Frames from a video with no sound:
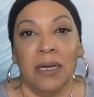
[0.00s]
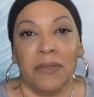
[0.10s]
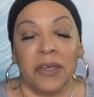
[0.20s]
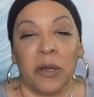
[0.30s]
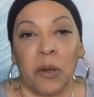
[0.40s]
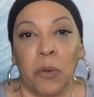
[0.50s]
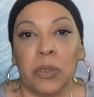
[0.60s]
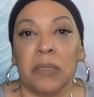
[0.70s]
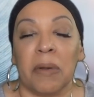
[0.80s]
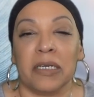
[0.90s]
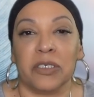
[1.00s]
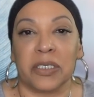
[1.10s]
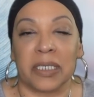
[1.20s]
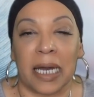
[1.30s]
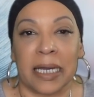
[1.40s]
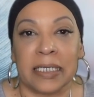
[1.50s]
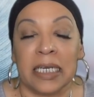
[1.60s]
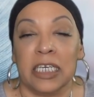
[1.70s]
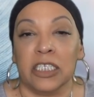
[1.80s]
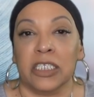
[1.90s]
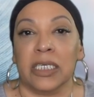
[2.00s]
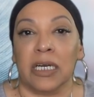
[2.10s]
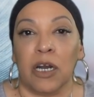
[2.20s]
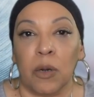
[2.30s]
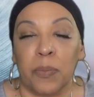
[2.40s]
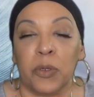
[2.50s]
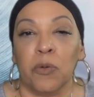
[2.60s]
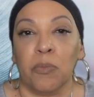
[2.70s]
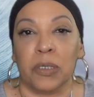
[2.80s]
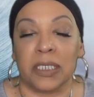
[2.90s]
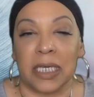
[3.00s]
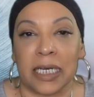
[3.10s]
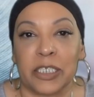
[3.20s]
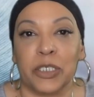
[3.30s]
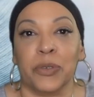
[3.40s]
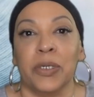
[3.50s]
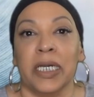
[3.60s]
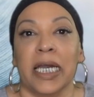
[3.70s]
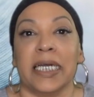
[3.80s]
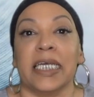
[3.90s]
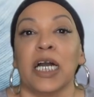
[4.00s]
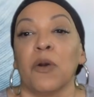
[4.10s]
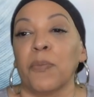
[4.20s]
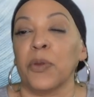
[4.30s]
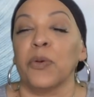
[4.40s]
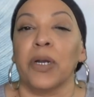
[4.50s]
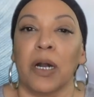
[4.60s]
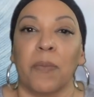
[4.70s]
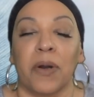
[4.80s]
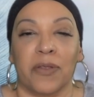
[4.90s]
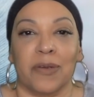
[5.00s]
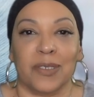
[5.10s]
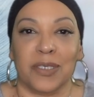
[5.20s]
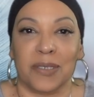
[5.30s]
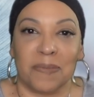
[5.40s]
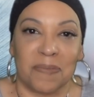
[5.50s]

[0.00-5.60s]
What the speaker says: They are only by your side to help you, protect you, and help you help others.